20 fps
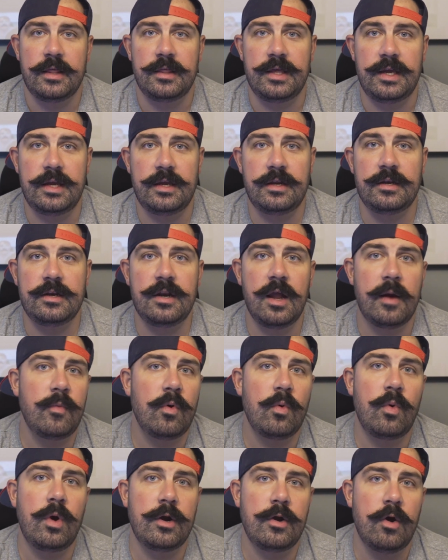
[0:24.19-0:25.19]
The
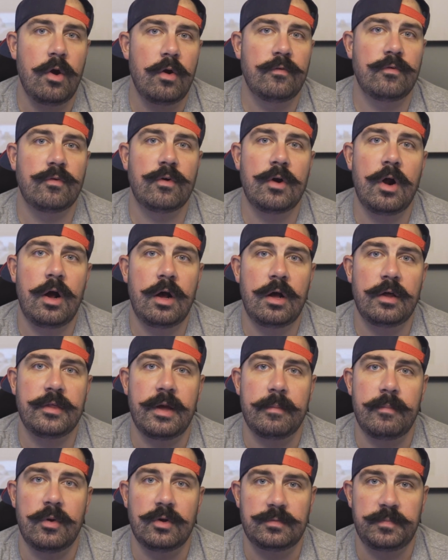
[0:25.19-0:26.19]
number one overall
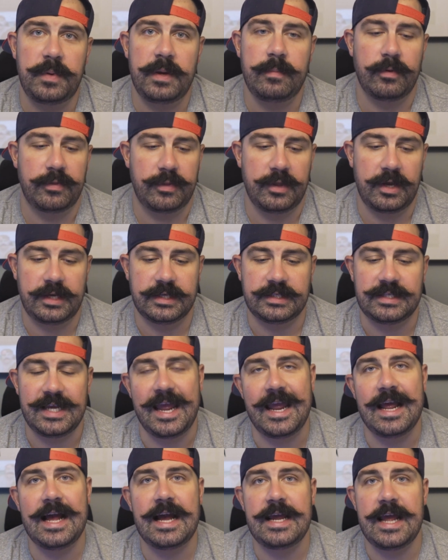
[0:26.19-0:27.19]
that most people think is
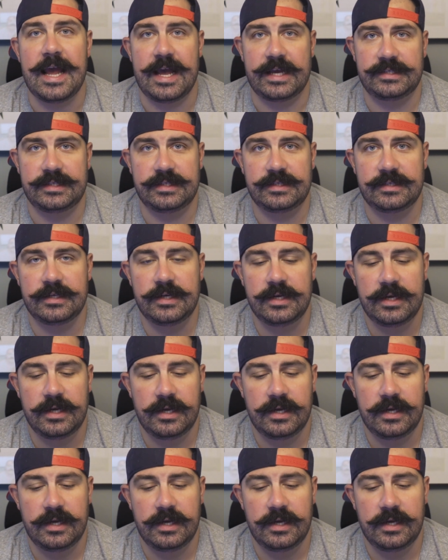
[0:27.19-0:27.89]
AIS.